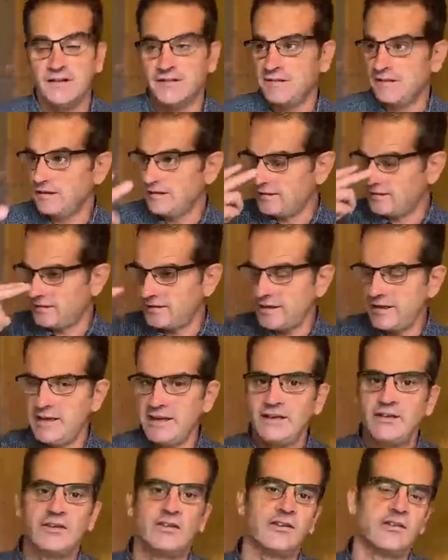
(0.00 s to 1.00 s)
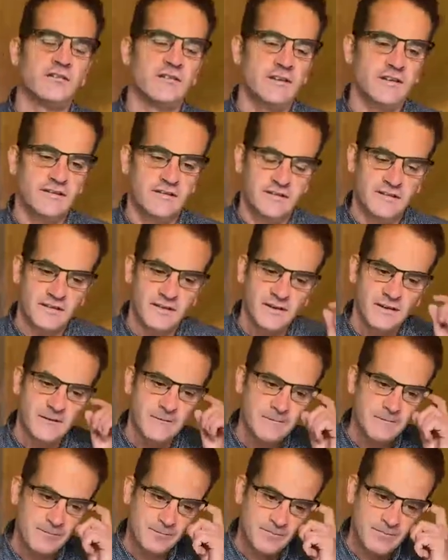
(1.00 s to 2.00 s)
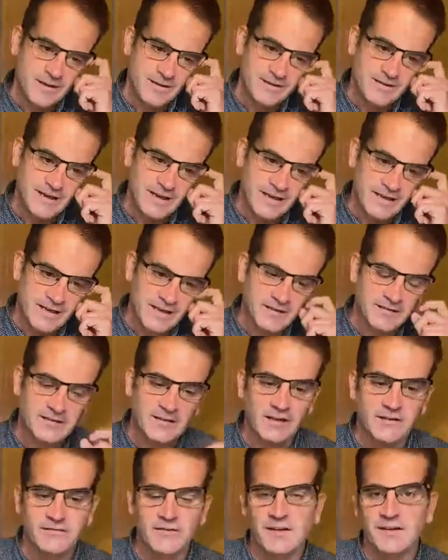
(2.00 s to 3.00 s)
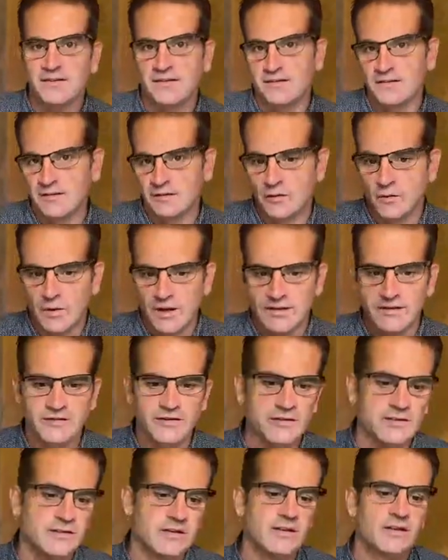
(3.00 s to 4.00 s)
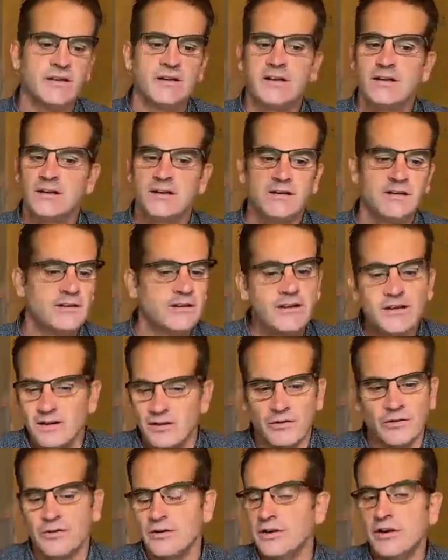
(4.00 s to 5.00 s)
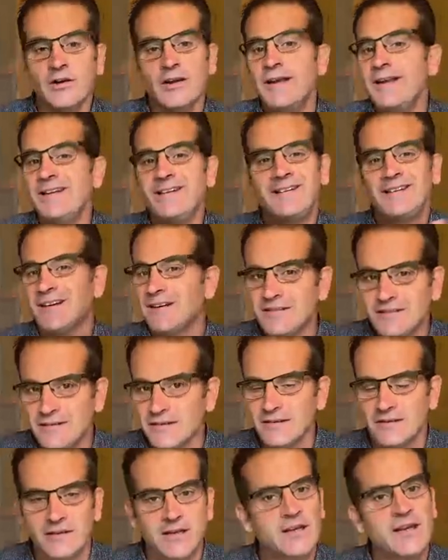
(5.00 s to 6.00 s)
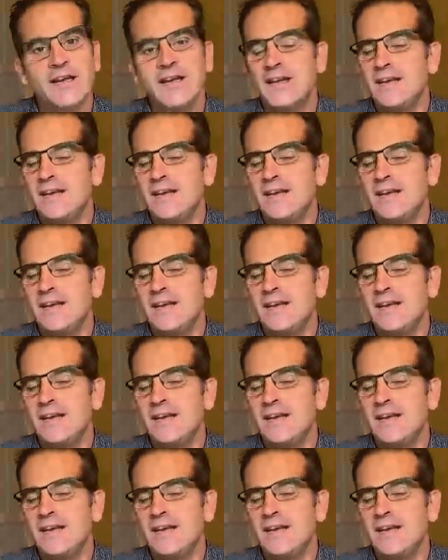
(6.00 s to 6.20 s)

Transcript: Does he see tourists taking selfie? This is a question. No, no, he doesn't.